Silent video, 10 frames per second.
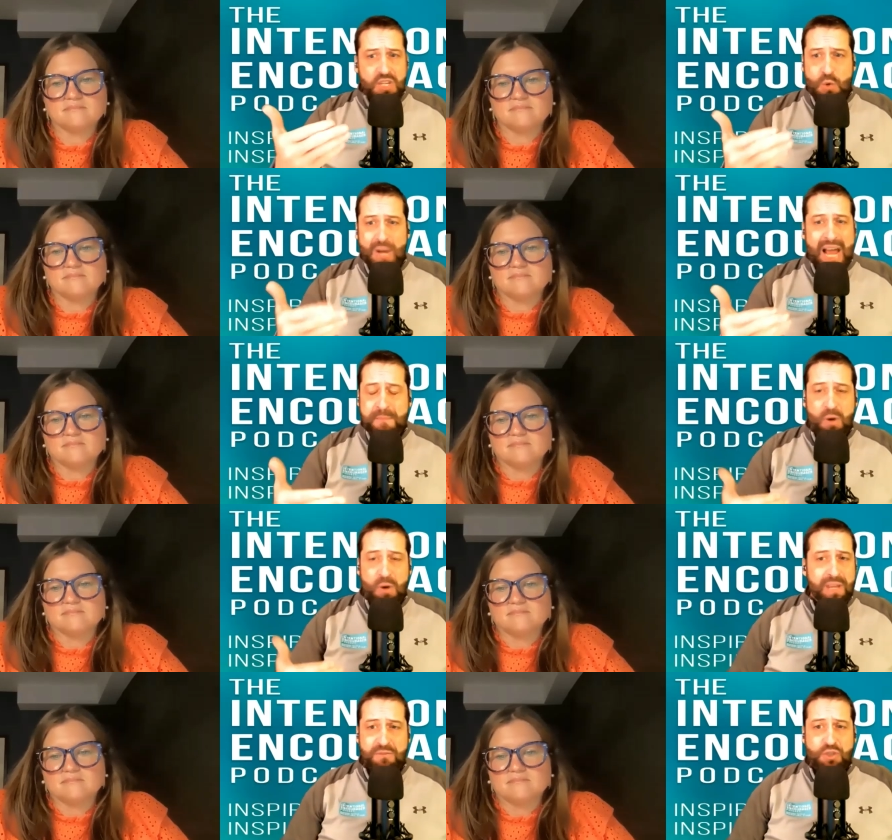Speaker 1: You and I
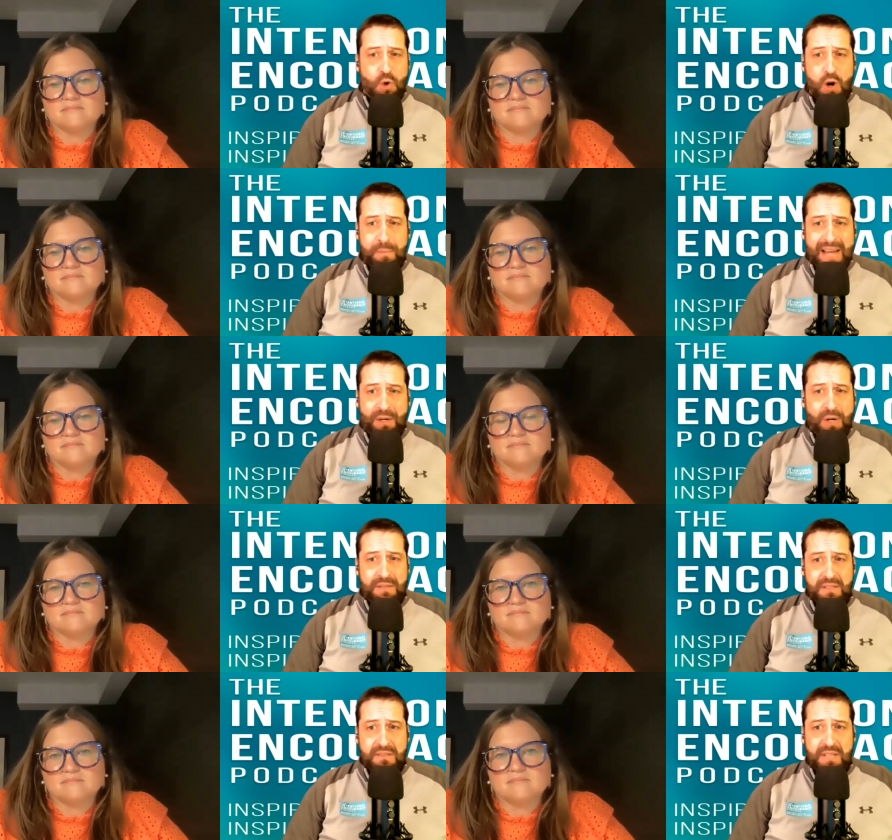both have strong
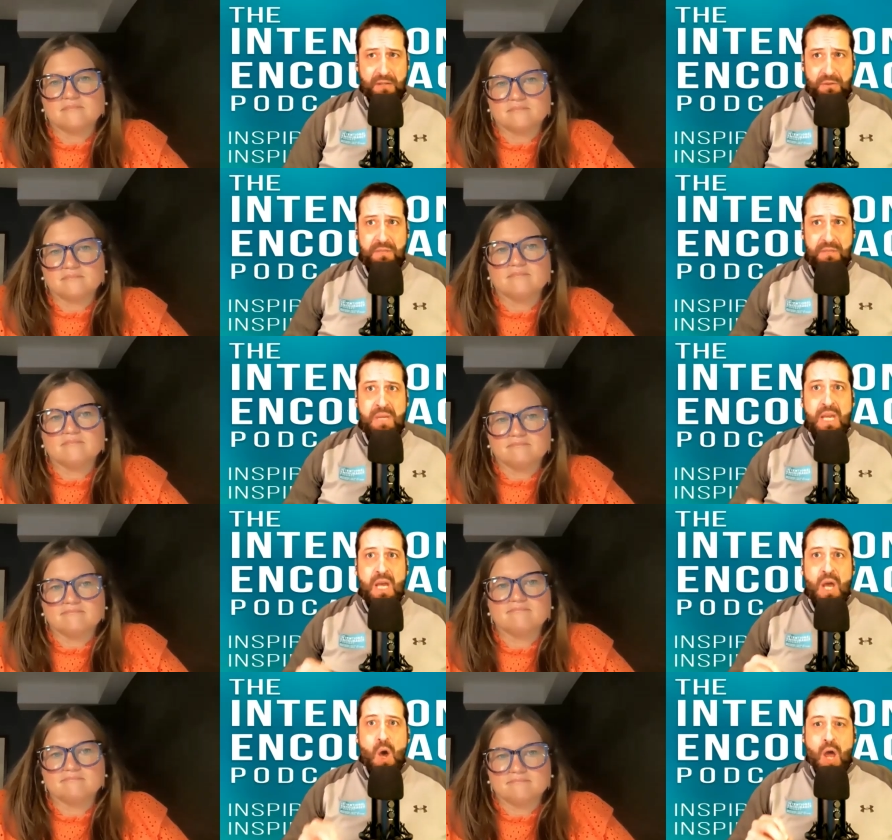backgrounds in sales.
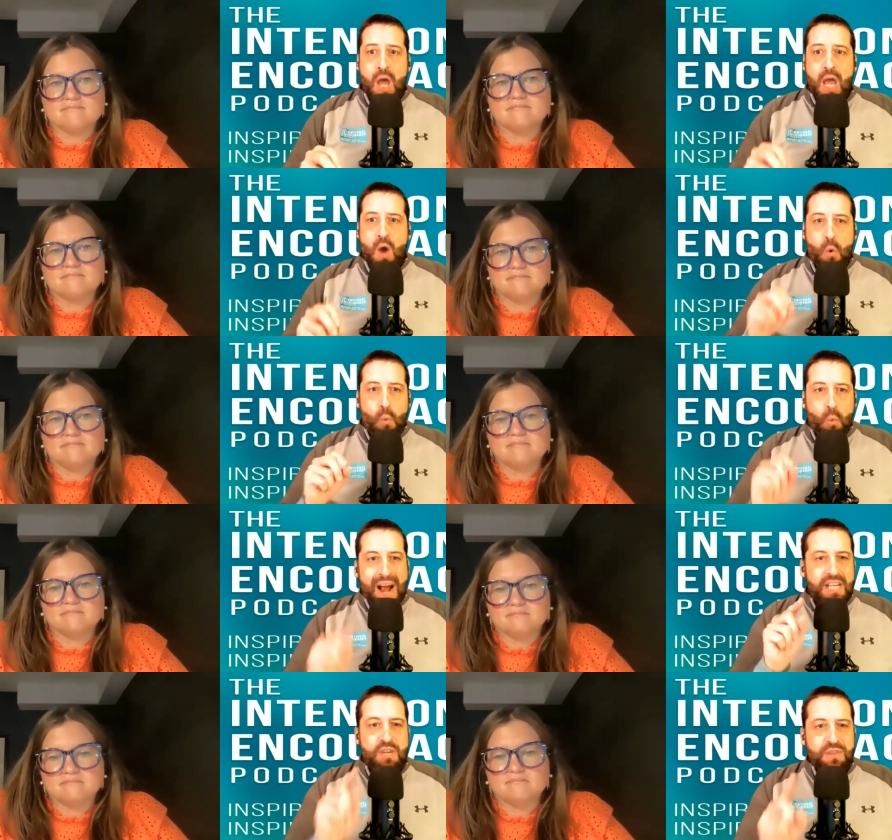
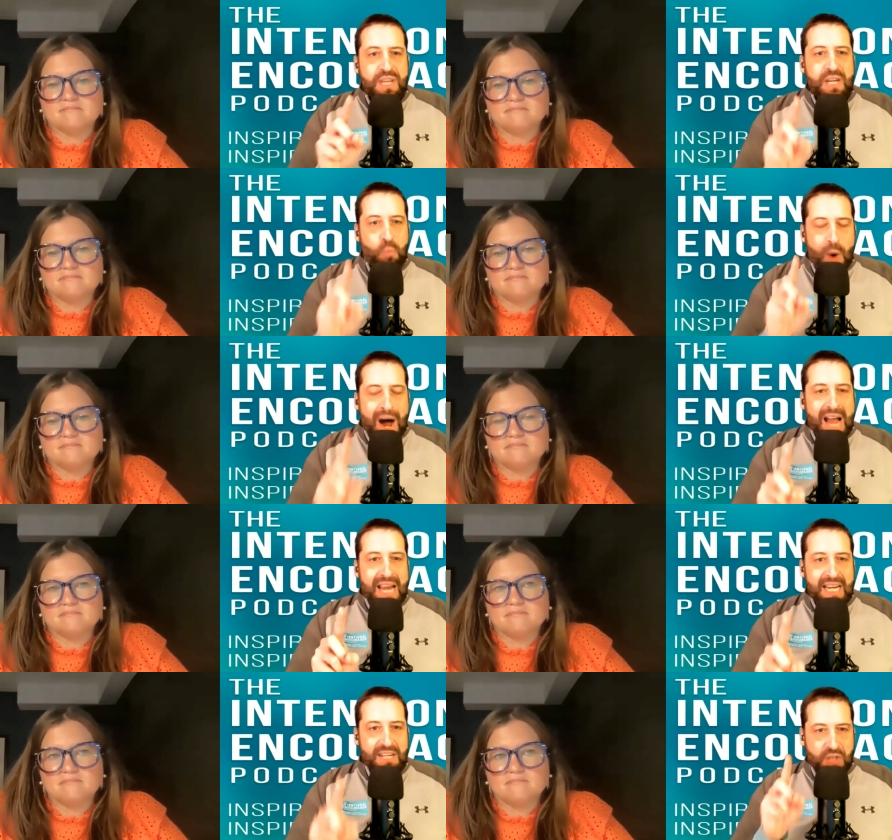Why do you think
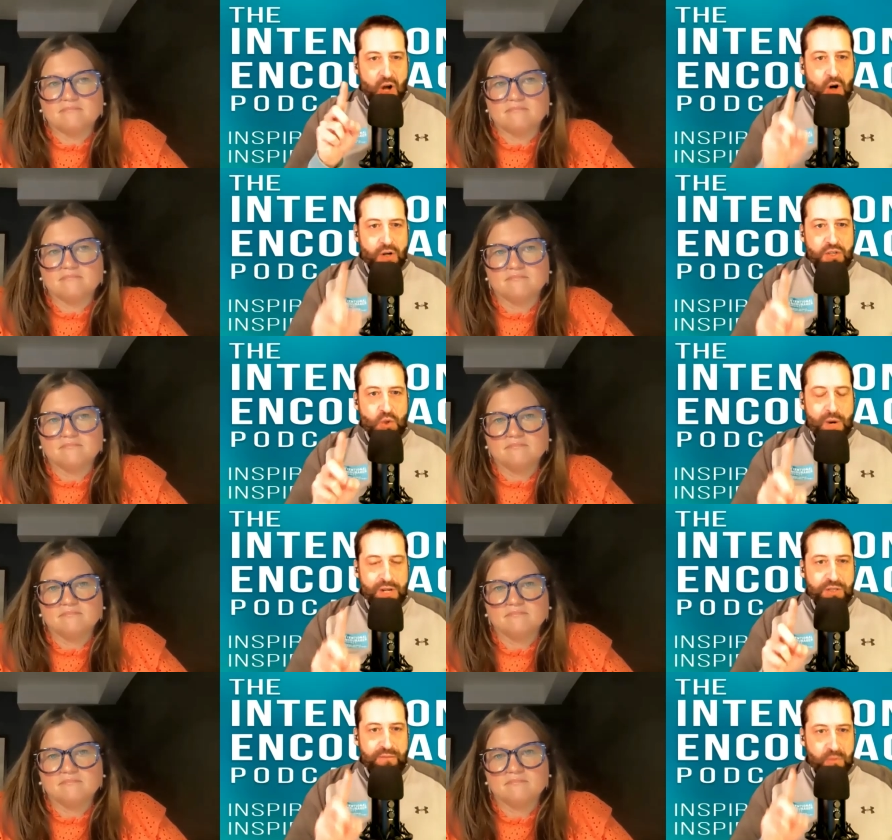why is the hardest
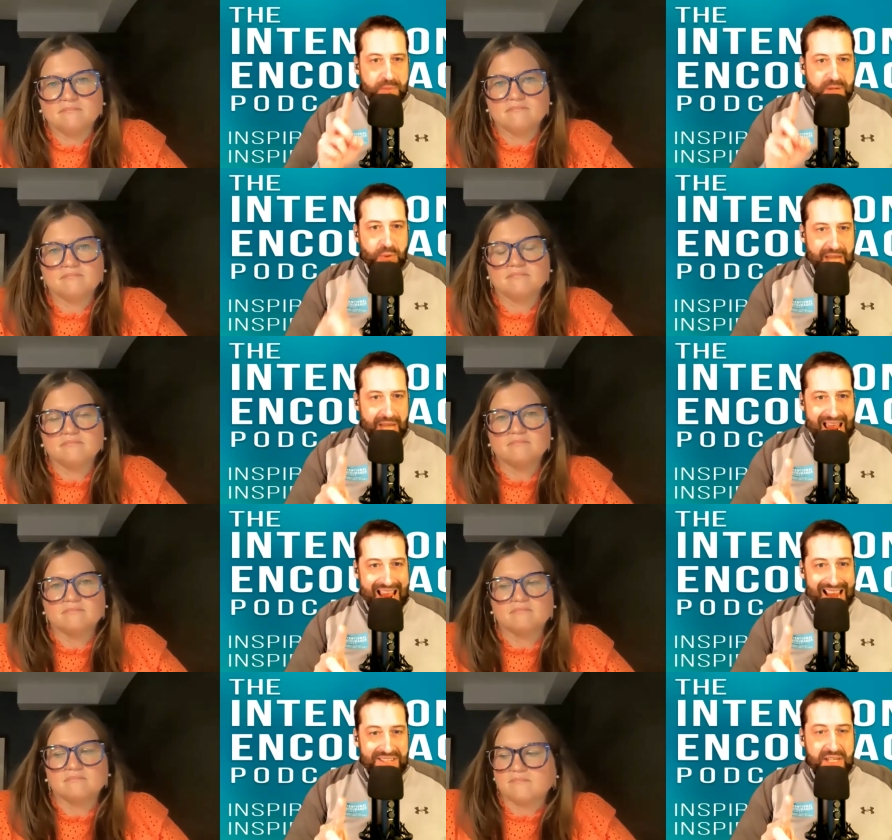question for people to
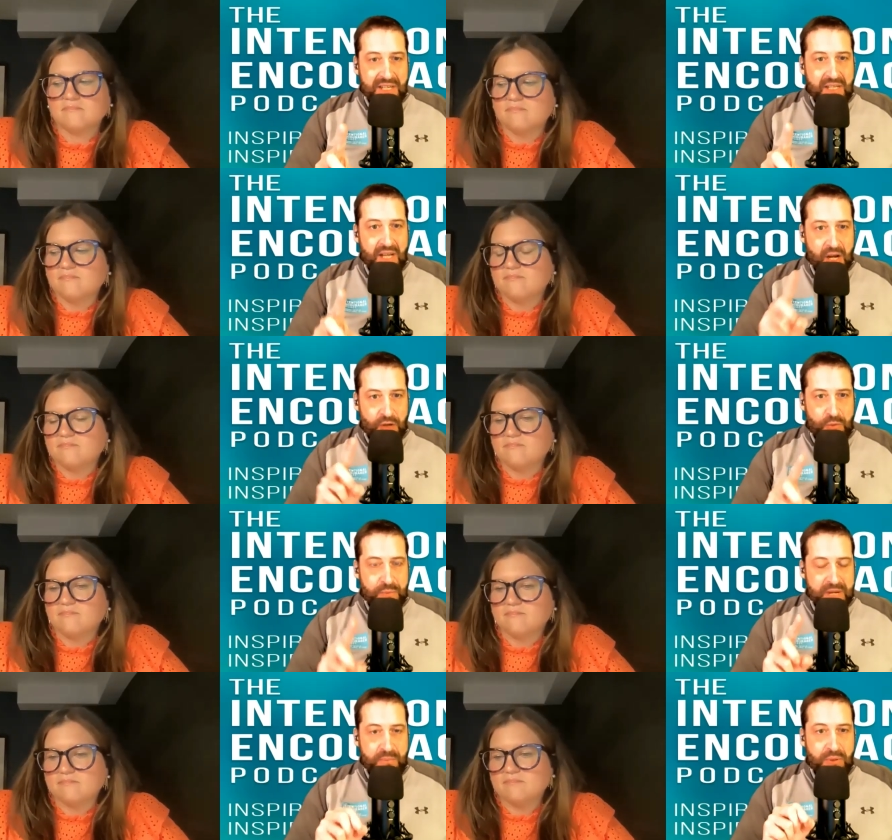ask other
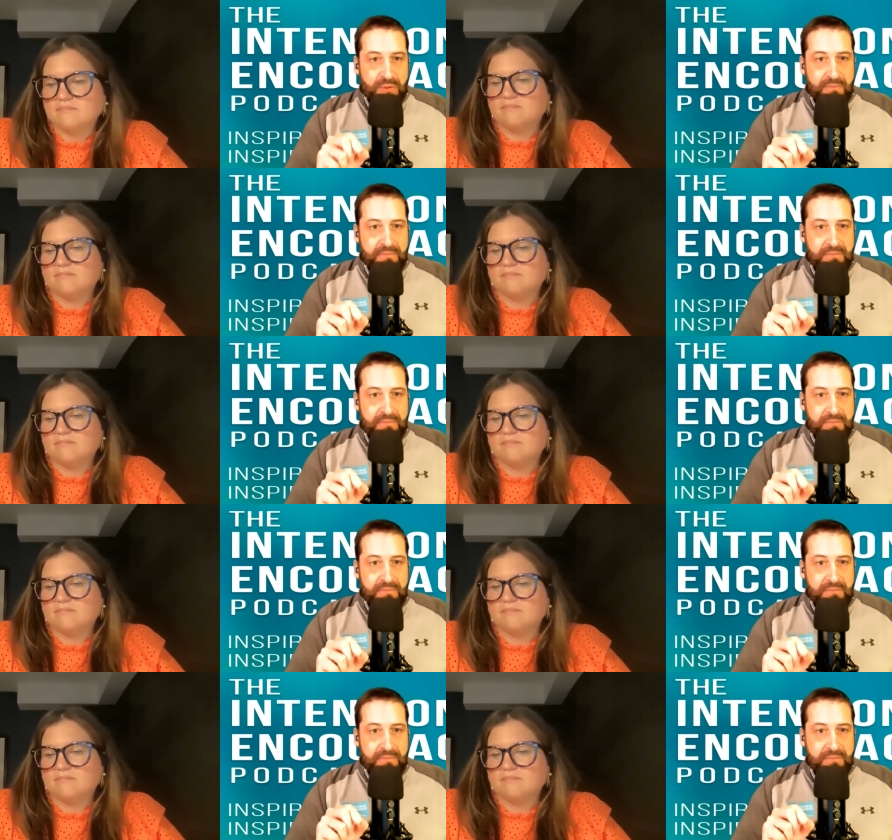people?